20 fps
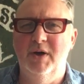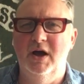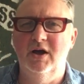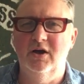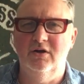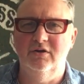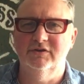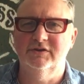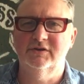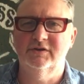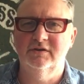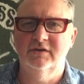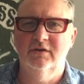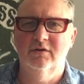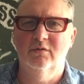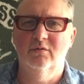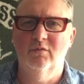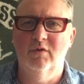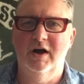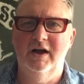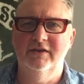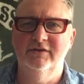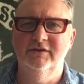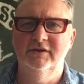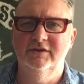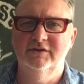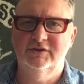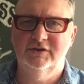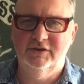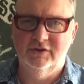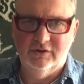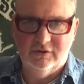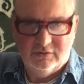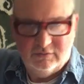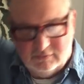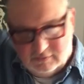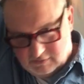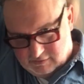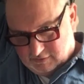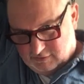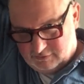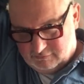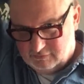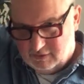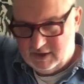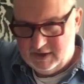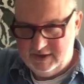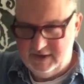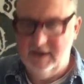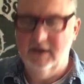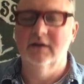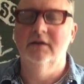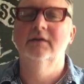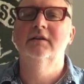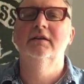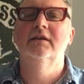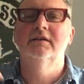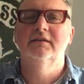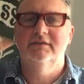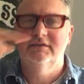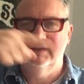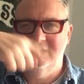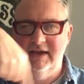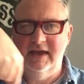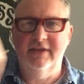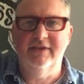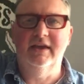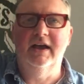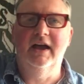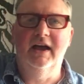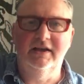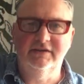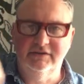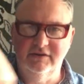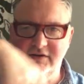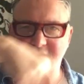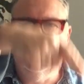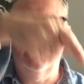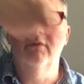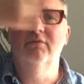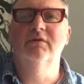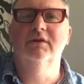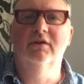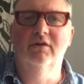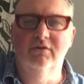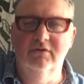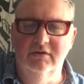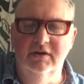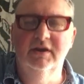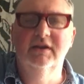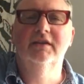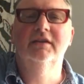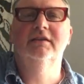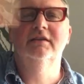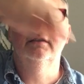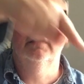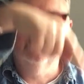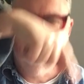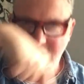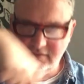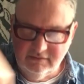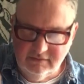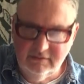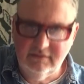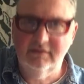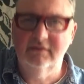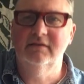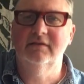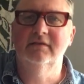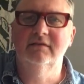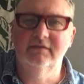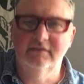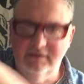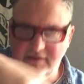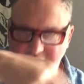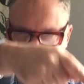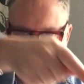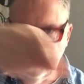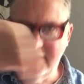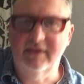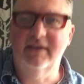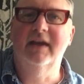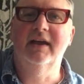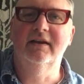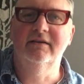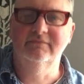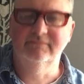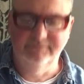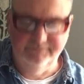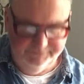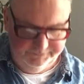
parts, one, two, three, together as I go along like that.